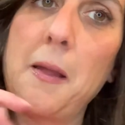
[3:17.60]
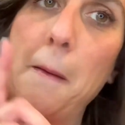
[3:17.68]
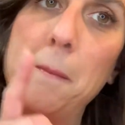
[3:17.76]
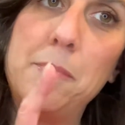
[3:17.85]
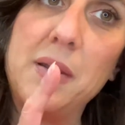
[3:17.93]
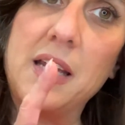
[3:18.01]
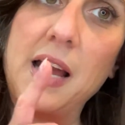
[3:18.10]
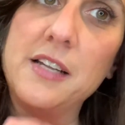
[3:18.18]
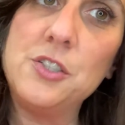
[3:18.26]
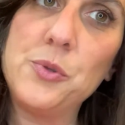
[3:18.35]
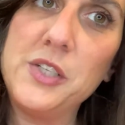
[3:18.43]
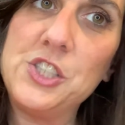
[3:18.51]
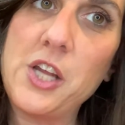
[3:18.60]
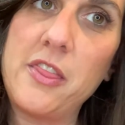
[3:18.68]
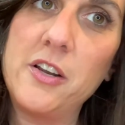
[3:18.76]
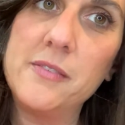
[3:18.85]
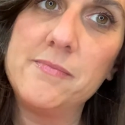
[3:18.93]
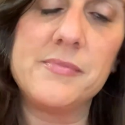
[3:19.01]
be kind to each other,
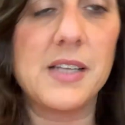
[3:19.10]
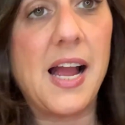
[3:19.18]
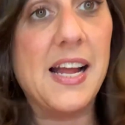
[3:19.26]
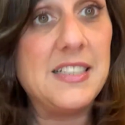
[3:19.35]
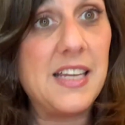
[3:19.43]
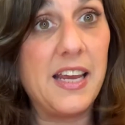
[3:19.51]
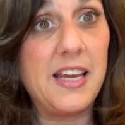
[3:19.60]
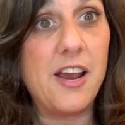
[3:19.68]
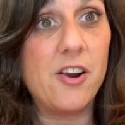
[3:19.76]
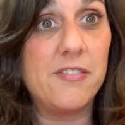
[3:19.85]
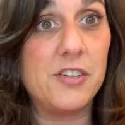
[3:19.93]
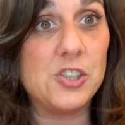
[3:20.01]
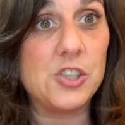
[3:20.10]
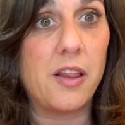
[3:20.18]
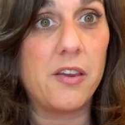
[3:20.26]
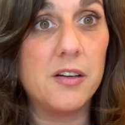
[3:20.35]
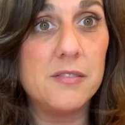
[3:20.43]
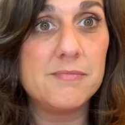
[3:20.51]
and take care of each other.
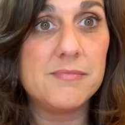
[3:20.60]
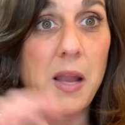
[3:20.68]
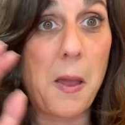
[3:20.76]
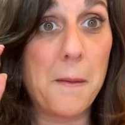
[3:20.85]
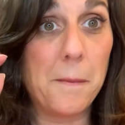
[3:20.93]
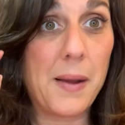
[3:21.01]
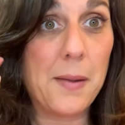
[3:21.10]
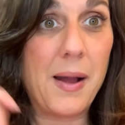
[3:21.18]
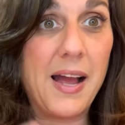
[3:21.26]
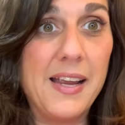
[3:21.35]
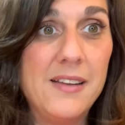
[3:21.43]
Bye-bye.